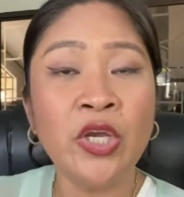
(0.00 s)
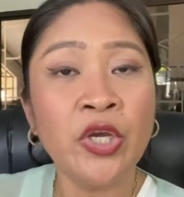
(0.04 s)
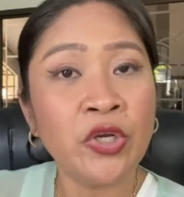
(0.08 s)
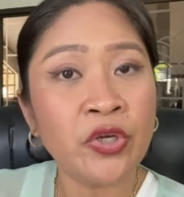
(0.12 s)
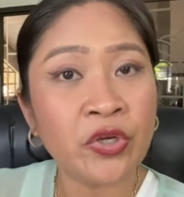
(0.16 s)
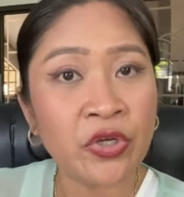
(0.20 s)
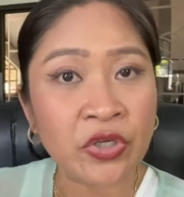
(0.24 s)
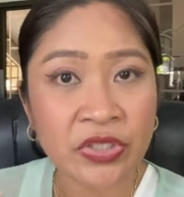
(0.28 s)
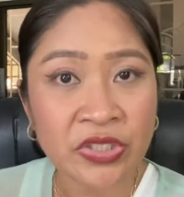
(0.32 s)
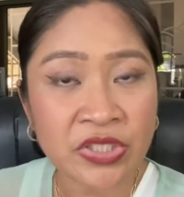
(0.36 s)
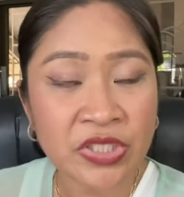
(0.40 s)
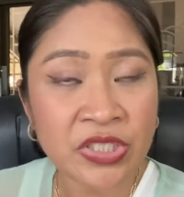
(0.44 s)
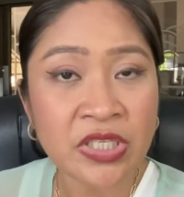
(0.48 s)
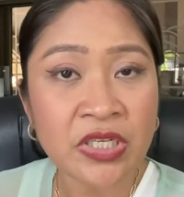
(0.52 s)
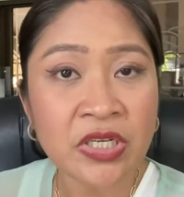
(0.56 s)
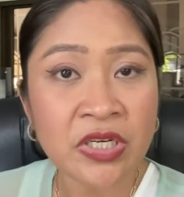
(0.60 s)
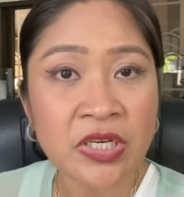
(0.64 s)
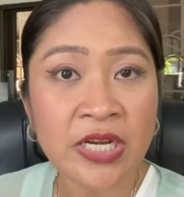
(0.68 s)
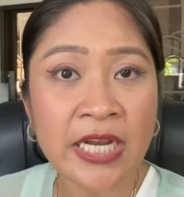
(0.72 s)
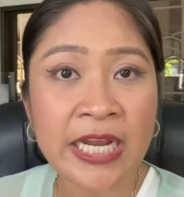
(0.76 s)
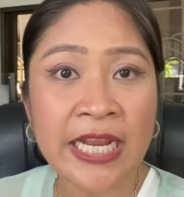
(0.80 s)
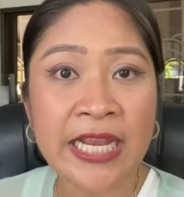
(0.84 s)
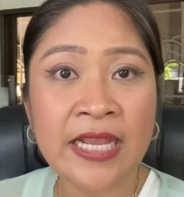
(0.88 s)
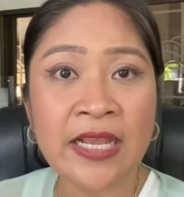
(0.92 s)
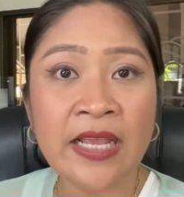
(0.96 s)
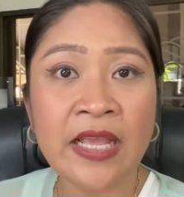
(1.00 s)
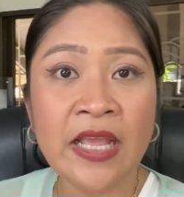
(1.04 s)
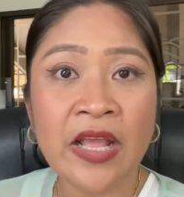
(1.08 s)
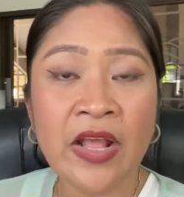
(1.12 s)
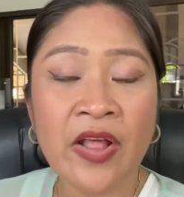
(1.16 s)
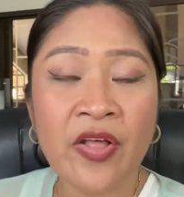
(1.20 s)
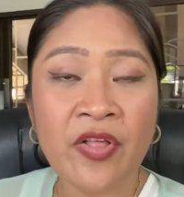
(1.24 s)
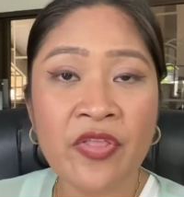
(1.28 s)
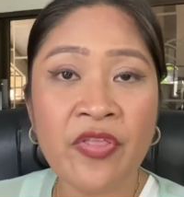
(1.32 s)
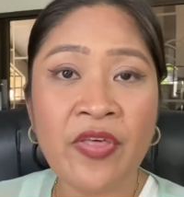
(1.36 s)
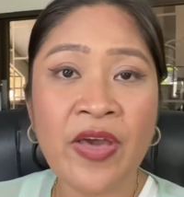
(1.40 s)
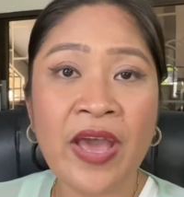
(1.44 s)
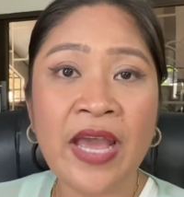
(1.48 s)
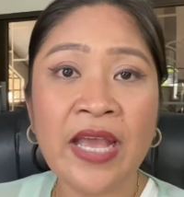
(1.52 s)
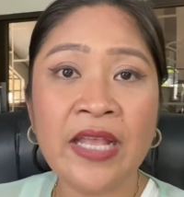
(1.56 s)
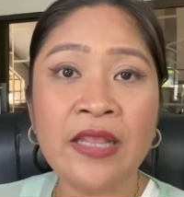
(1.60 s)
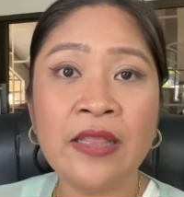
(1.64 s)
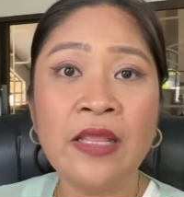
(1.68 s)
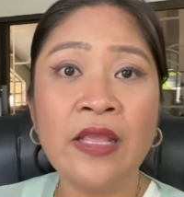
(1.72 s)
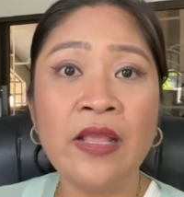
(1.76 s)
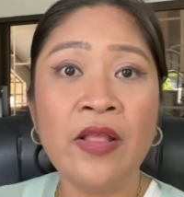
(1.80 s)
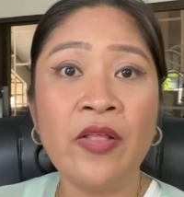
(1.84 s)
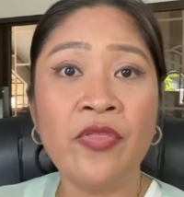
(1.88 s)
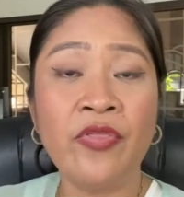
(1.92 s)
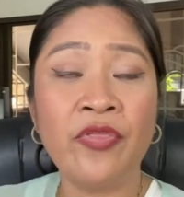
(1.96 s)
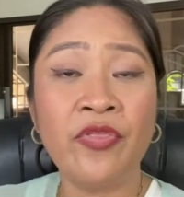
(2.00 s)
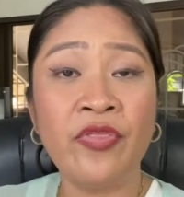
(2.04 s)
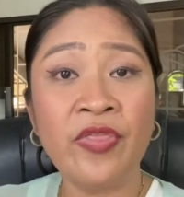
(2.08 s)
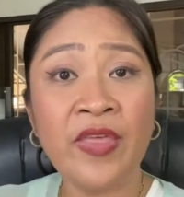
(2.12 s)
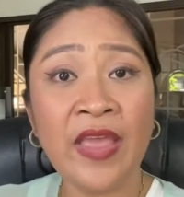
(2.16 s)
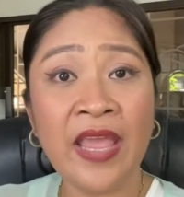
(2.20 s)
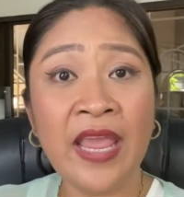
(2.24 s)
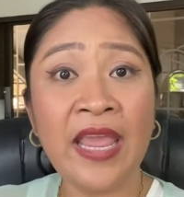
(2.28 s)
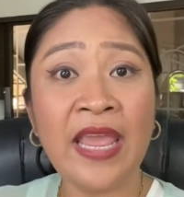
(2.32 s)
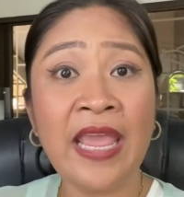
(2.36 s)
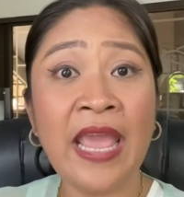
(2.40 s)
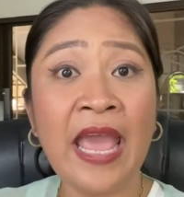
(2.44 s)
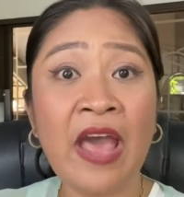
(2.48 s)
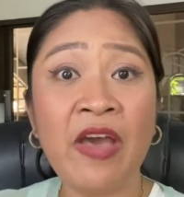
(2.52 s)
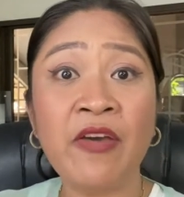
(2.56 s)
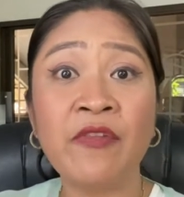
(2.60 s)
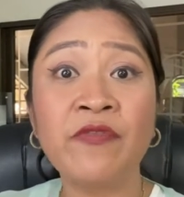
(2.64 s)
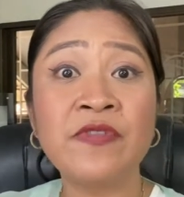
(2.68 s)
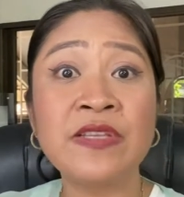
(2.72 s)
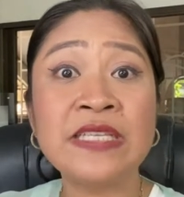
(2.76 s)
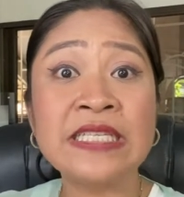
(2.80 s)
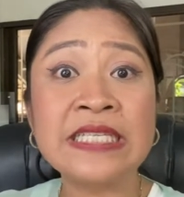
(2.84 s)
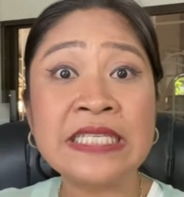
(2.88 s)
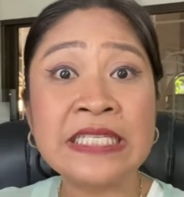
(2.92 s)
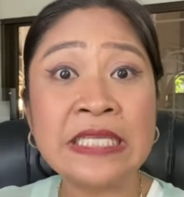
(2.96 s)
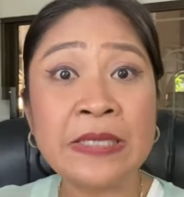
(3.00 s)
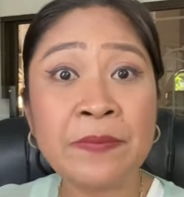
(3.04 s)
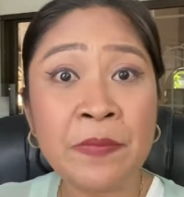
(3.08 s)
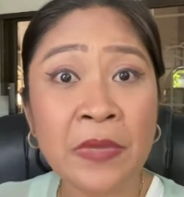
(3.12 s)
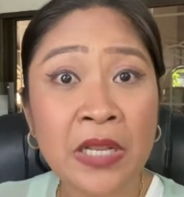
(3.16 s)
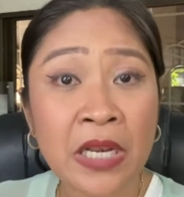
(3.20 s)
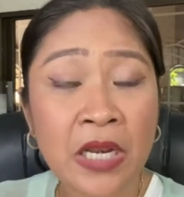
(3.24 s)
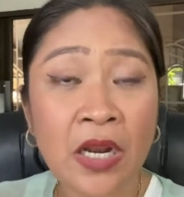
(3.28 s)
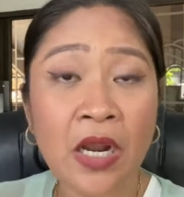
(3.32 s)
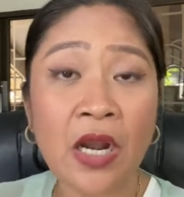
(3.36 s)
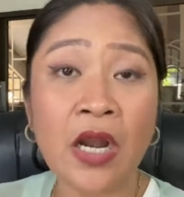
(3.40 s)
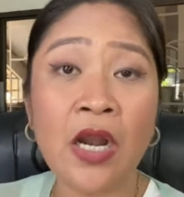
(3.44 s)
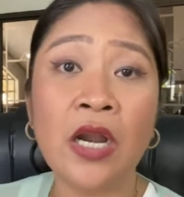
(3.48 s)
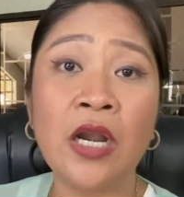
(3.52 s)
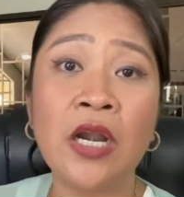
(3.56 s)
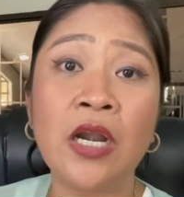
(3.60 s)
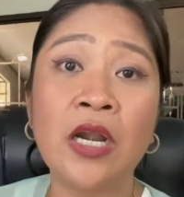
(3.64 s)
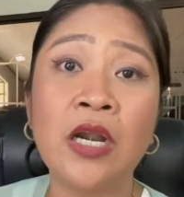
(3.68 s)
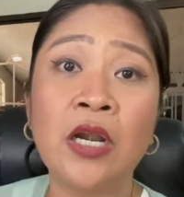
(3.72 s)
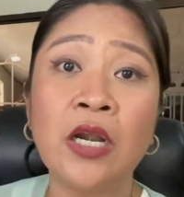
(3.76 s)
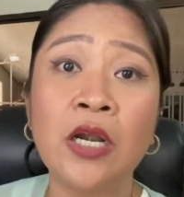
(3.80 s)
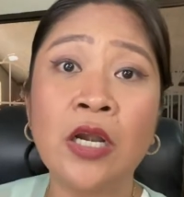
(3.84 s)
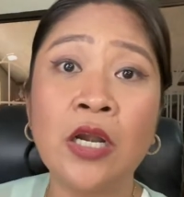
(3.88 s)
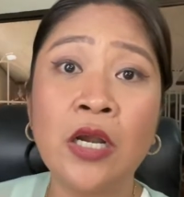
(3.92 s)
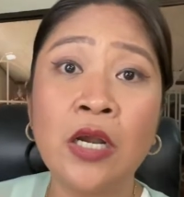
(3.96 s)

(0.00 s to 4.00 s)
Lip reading: considering that they have similar